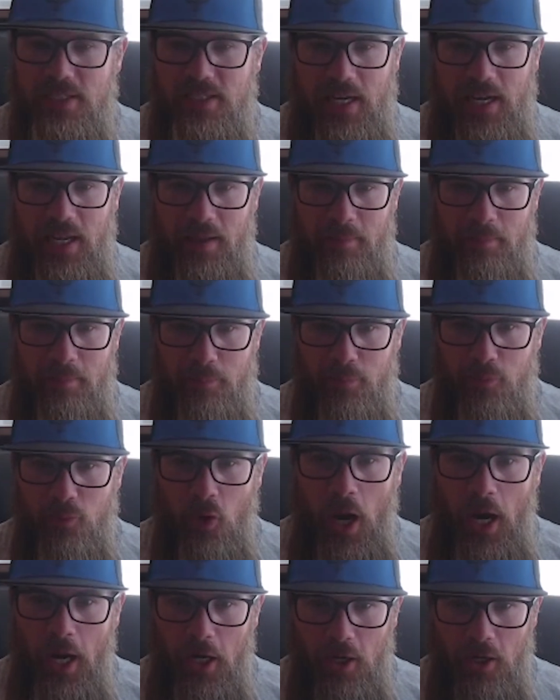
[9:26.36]
that
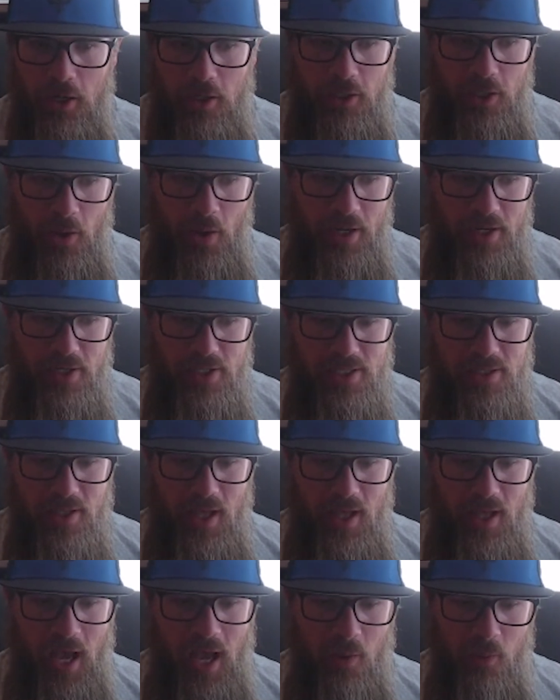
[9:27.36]
prior, I just
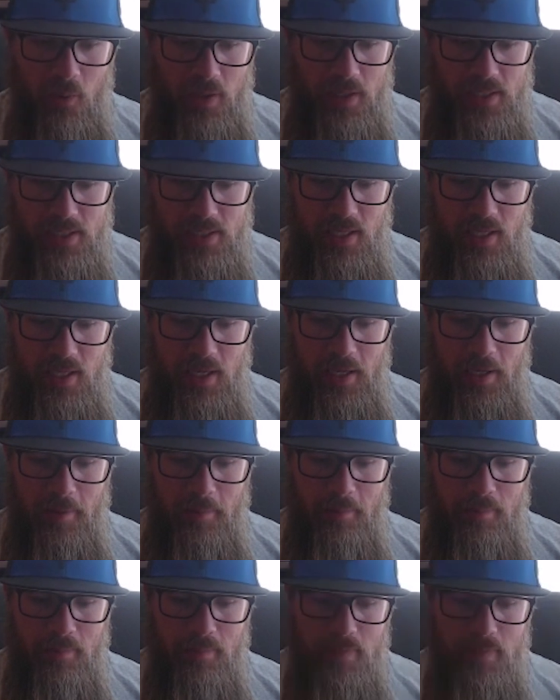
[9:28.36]
thought was
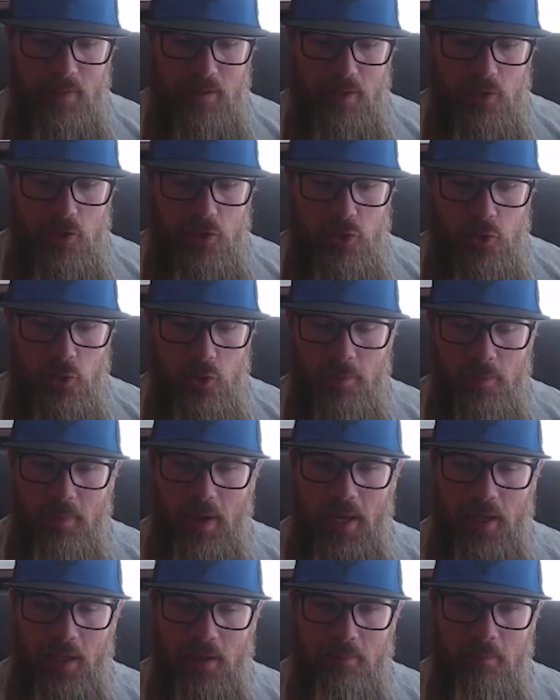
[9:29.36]
due to
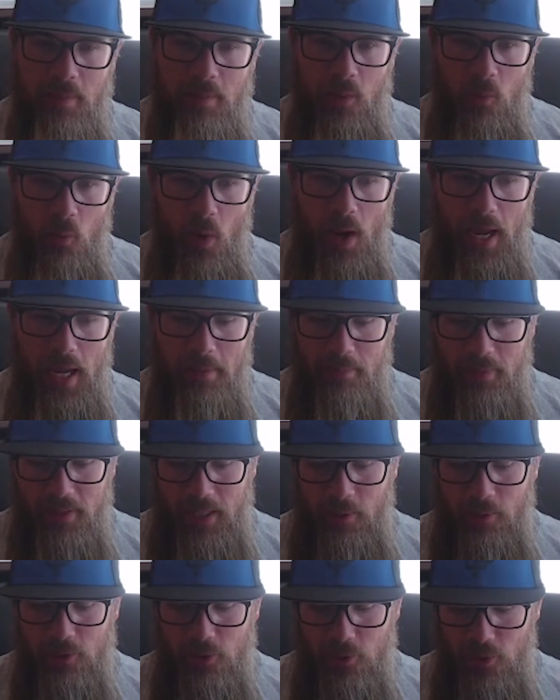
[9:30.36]
my weight, but
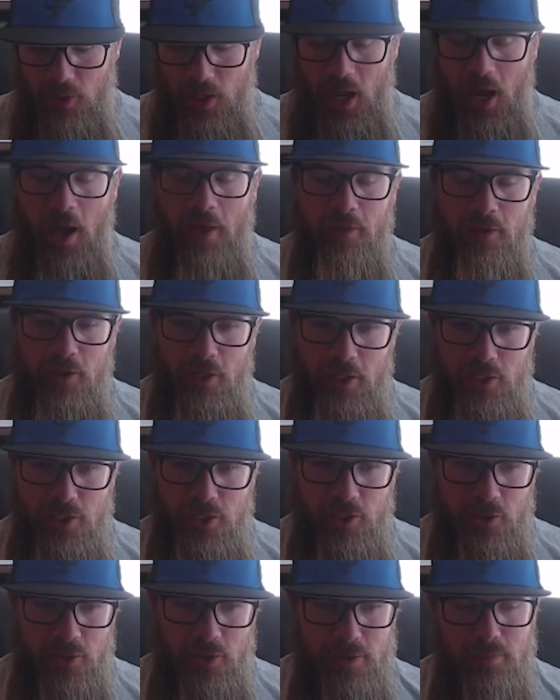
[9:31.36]
they were due to other
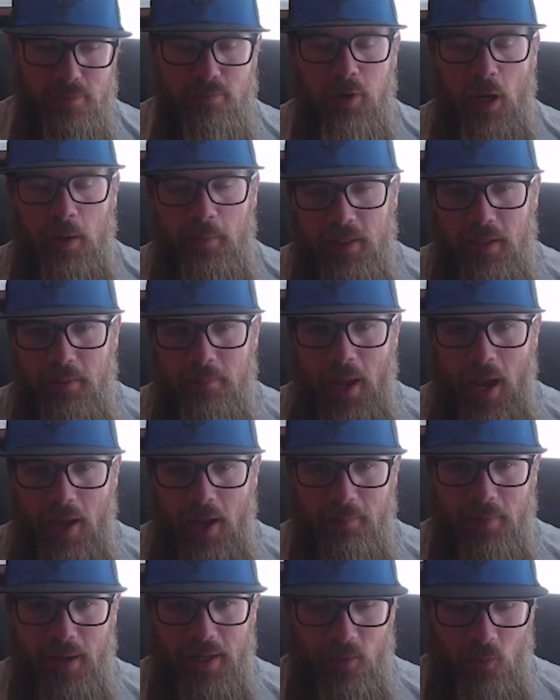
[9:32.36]
issues, probably
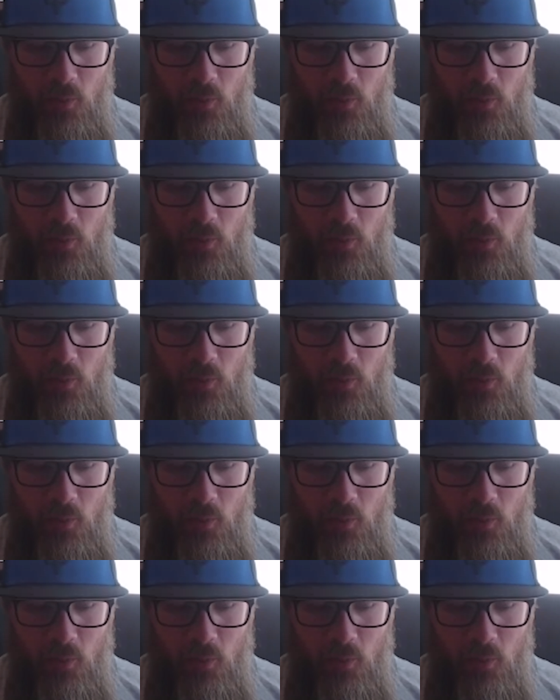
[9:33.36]
compounded by the